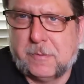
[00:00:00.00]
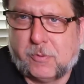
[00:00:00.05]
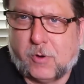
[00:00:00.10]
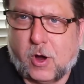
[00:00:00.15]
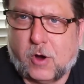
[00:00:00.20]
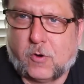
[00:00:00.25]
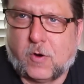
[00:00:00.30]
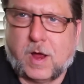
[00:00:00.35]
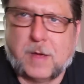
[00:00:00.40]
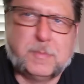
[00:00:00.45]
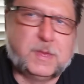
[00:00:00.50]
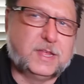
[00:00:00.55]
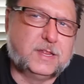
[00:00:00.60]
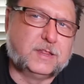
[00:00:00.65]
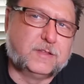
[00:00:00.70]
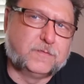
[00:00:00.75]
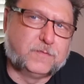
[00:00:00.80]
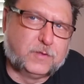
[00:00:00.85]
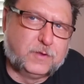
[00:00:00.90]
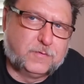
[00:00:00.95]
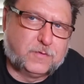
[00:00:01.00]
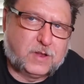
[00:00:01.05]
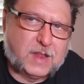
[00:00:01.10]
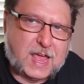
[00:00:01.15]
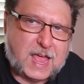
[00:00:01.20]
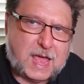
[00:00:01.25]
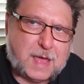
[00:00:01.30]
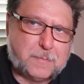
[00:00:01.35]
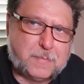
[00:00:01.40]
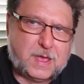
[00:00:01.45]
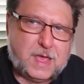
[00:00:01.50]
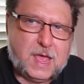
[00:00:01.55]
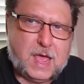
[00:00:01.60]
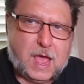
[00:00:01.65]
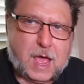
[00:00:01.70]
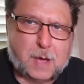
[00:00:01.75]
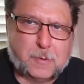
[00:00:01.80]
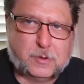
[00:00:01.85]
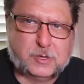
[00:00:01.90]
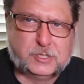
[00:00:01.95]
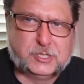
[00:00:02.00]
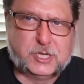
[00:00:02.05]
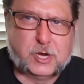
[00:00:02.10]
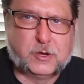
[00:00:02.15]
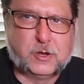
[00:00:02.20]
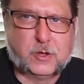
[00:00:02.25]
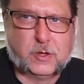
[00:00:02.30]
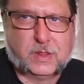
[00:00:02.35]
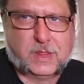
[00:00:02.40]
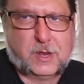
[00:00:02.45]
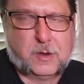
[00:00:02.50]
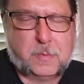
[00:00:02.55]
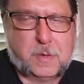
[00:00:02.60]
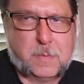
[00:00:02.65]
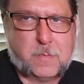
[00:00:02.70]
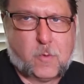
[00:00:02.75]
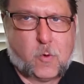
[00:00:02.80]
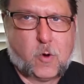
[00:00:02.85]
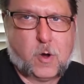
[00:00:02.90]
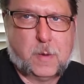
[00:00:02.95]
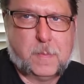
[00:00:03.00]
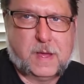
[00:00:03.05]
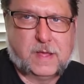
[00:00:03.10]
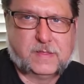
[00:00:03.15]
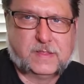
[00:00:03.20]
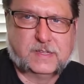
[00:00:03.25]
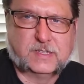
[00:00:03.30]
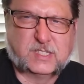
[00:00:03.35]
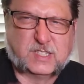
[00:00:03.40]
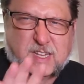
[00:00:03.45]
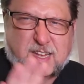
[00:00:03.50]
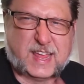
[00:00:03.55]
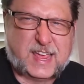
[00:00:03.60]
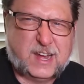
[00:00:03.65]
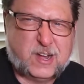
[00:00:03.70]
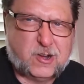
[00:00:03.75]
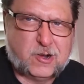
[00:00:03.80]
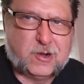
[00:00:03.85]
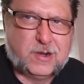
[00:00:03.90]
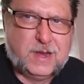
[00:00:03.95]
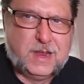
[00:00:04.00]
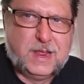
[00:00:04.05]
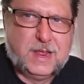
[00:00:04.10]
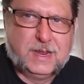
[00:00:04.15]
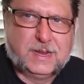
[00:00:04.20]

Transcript: program it in the Fluval app. I'm going to show you a little bit more about this later,